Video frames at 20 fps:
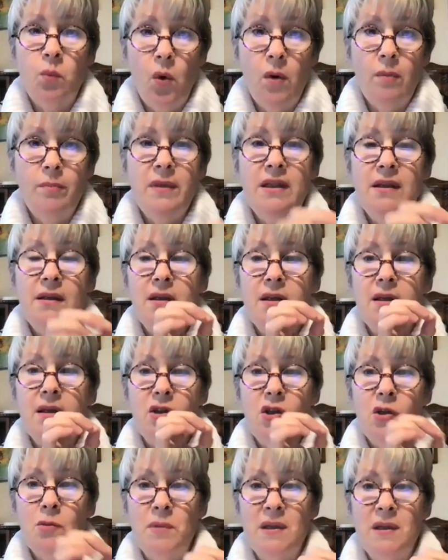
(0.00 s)
woman's
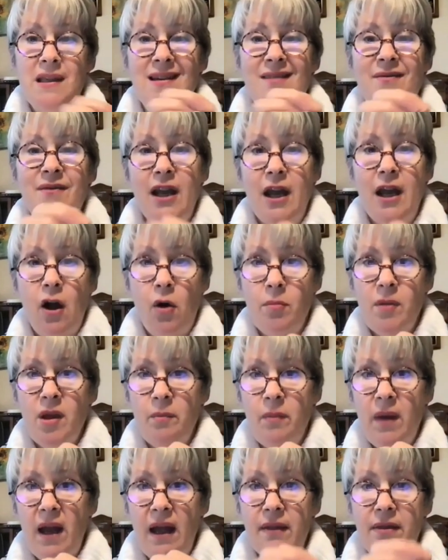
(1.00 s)
specific
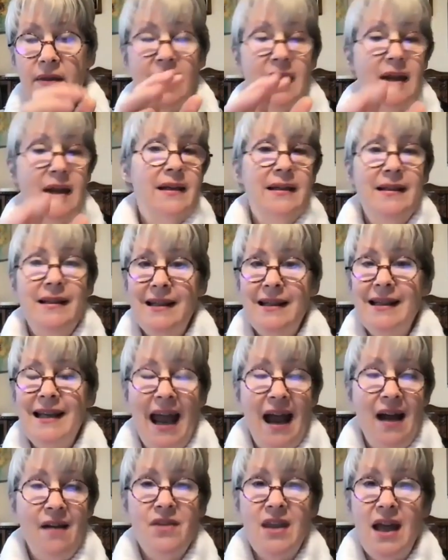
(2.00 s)
homeopath didn't
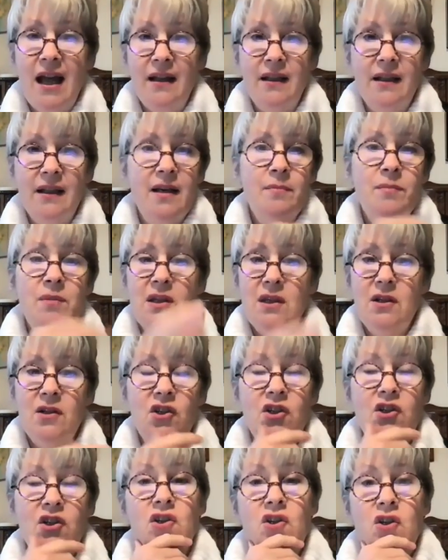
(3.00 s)
have the LMs and
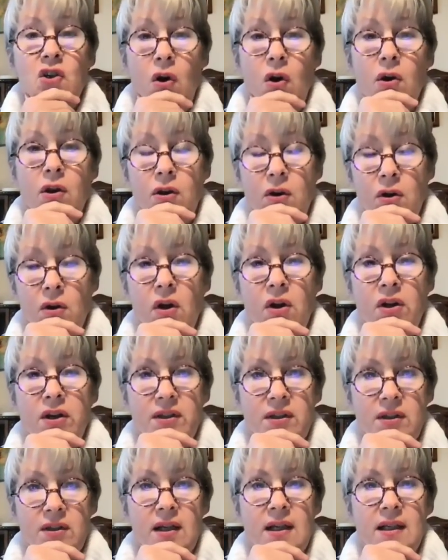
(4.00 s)
just started her on a
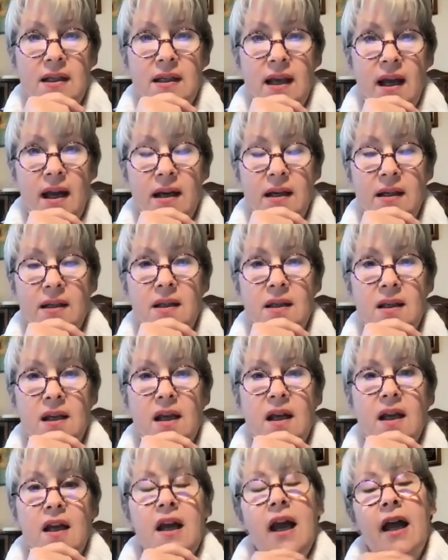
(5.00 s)
6X.
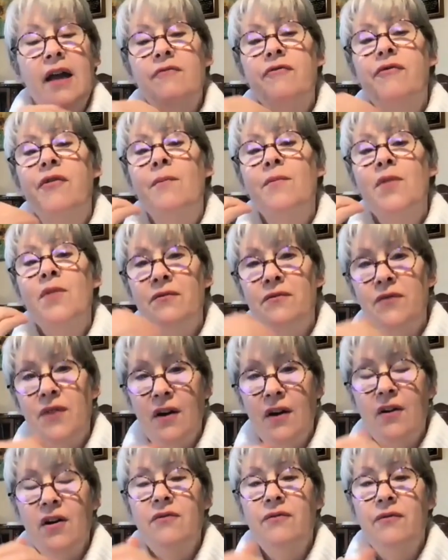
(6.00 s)
And from the
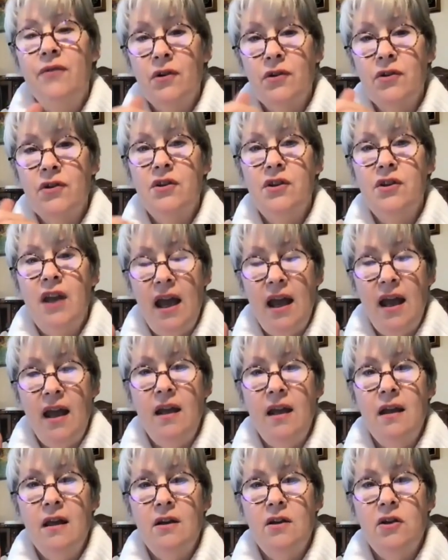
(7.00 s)
very first
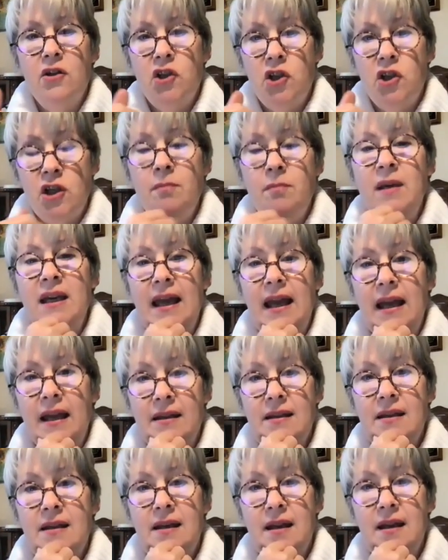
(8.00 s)
day, she
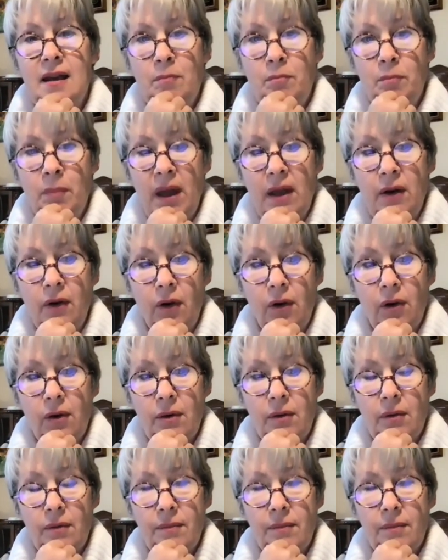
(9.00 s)
began to get better.